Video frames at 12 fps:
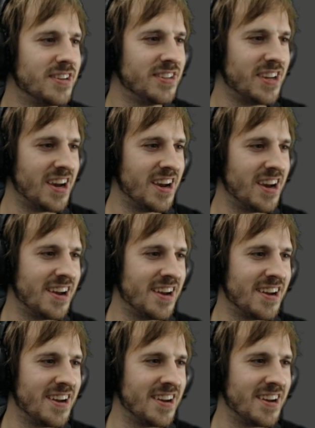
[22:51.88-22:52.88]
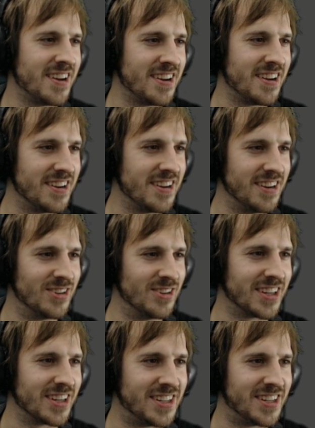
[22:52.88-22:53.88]
Yay!
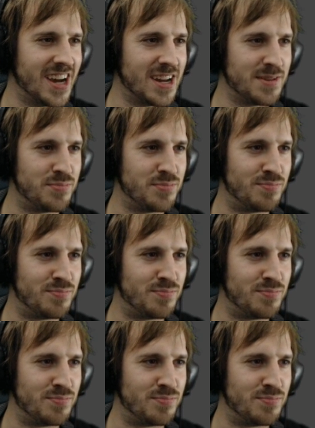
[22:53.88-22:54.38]
Look at that,